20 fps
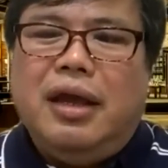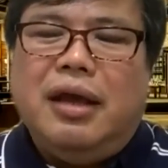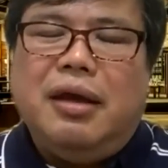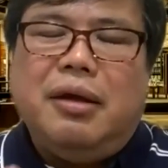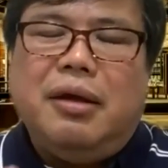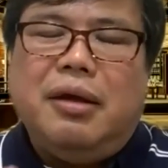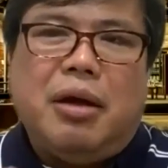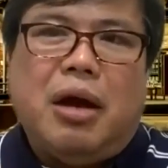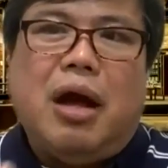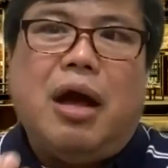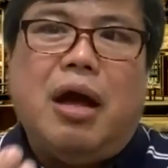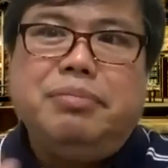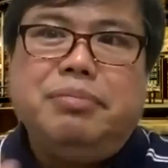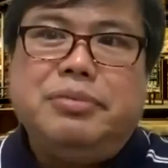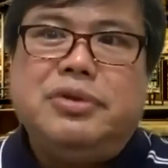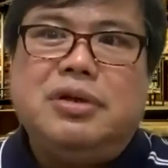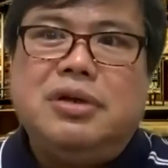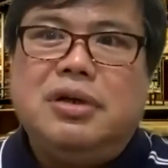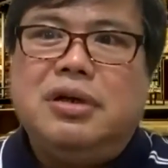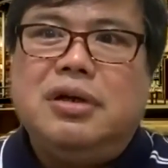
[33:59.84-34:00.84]

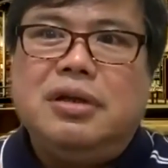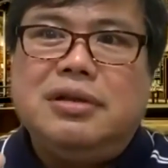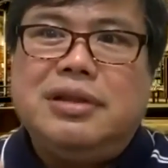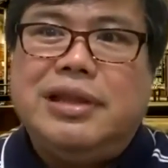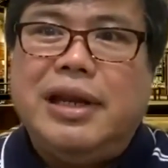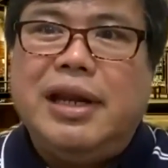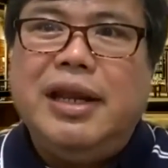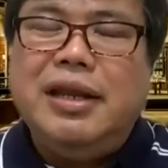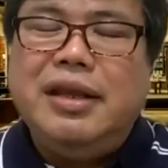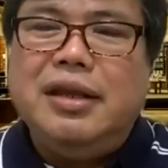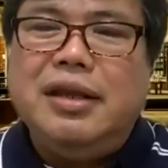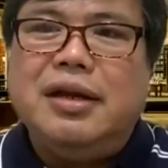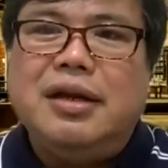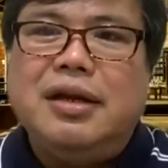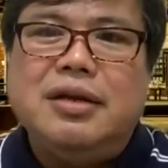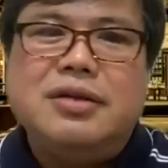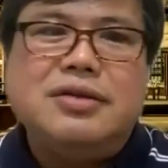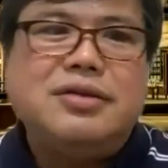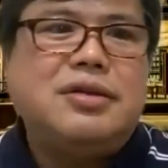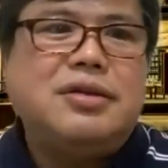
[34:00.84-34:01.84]
after 3 years,
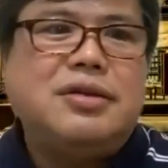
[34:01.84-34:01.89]
I